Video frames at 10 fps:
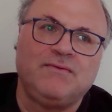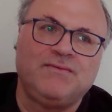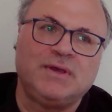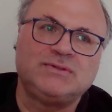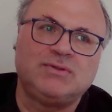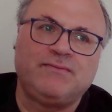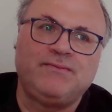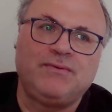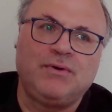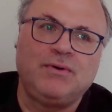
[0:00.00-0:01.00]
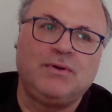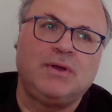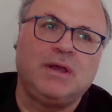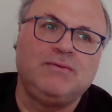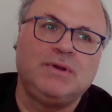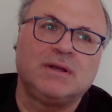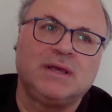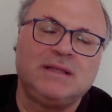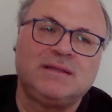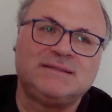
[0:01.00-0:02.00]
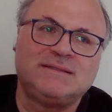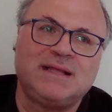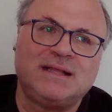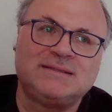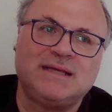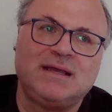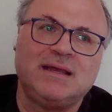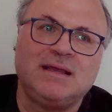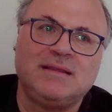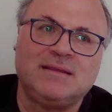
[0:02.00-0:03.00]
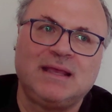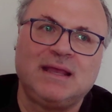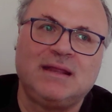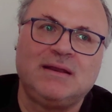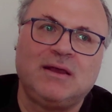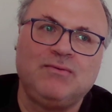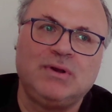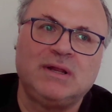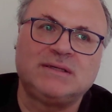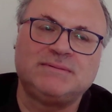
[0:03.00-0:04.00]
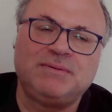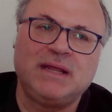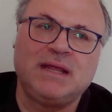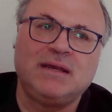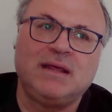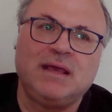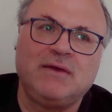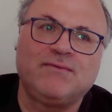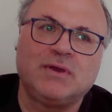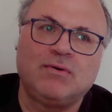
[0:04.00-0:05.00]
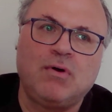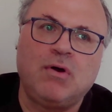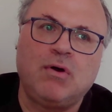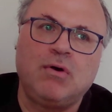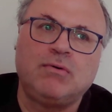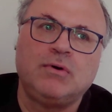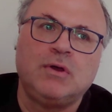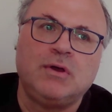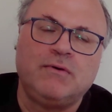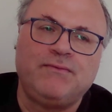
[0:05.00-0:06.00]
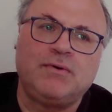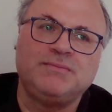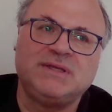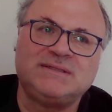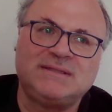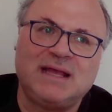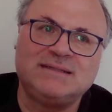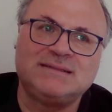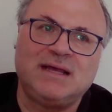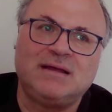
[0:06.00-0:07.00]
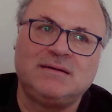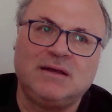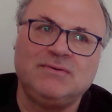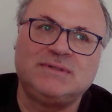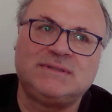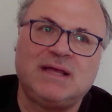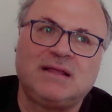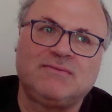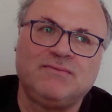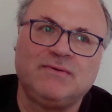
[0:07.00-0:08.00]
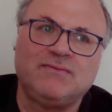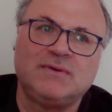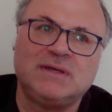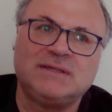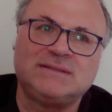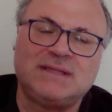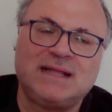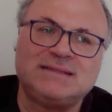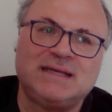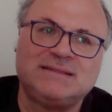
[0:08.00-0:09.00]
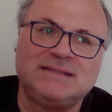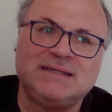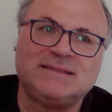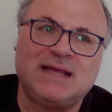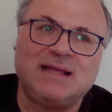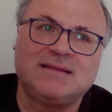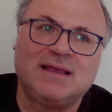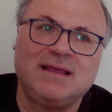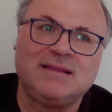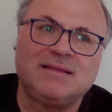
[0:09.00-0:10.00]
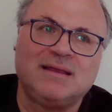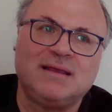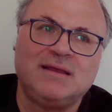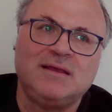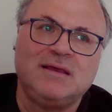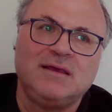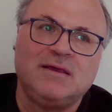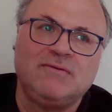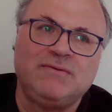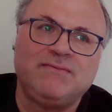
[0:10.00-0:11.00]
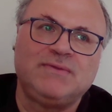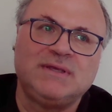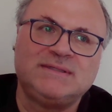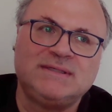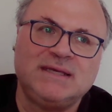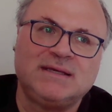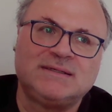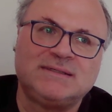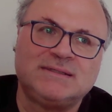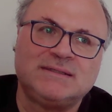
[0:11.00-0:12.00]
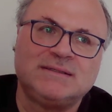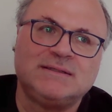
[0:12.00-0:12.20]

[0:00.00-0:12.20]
First of all, I will read the stanza and then I will explain every row from the stanza. I will start with stanza 656.